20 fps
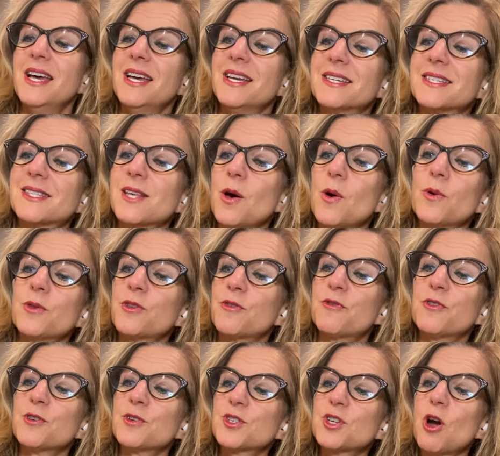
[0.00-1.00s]
So the
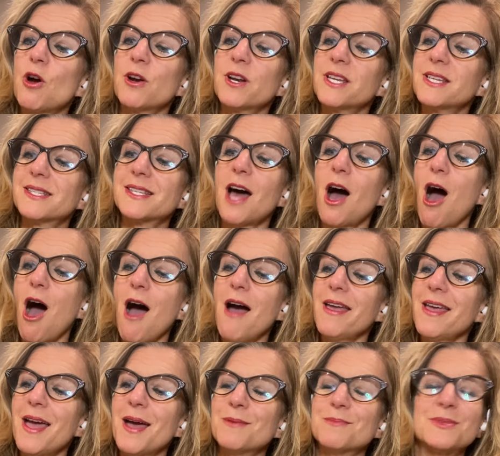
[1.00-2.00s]
first card is,
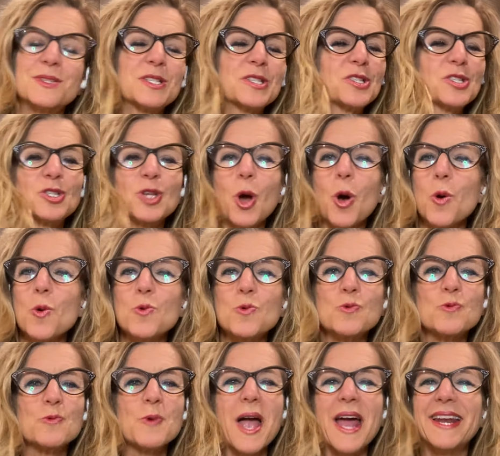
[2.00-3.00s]
I am so
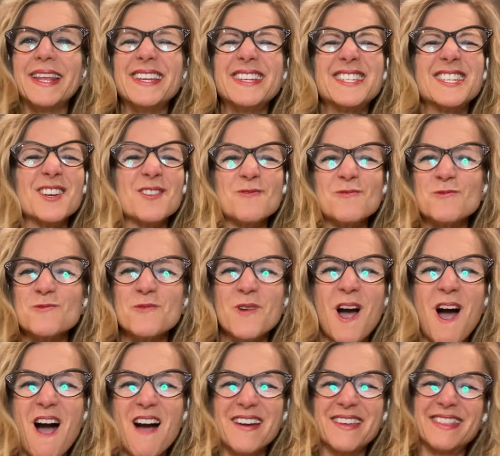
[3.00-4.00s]
ready to
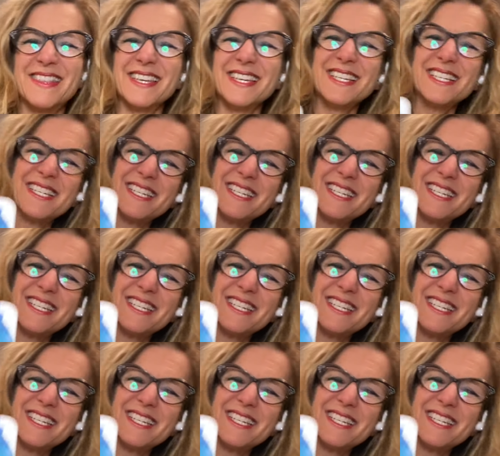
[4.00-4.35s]
rock this